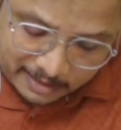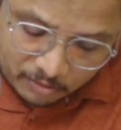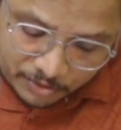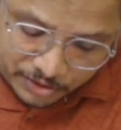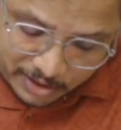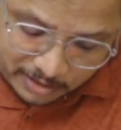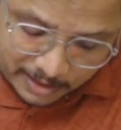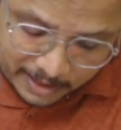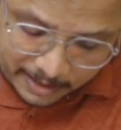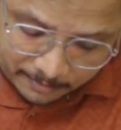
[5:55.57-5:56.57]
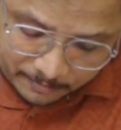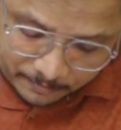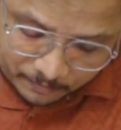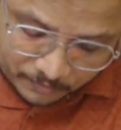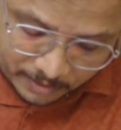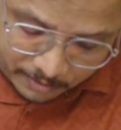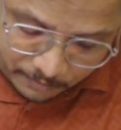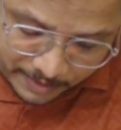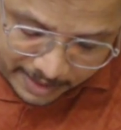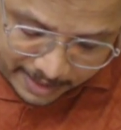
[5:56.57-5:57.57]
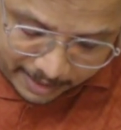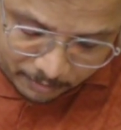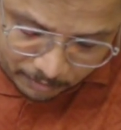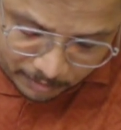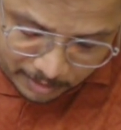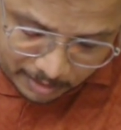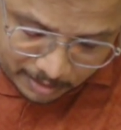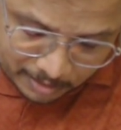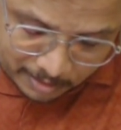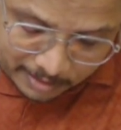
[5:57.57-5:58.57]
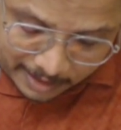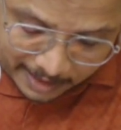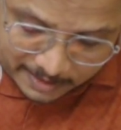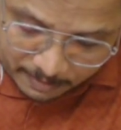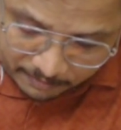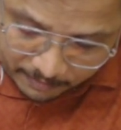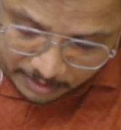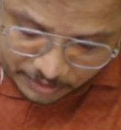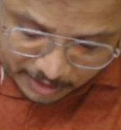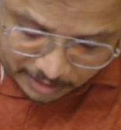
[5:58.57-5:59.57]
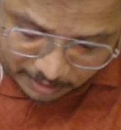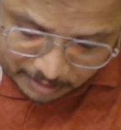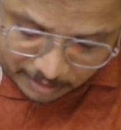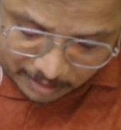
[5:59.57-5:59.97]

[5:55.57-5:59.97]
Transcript: in question 3, we have transfer function,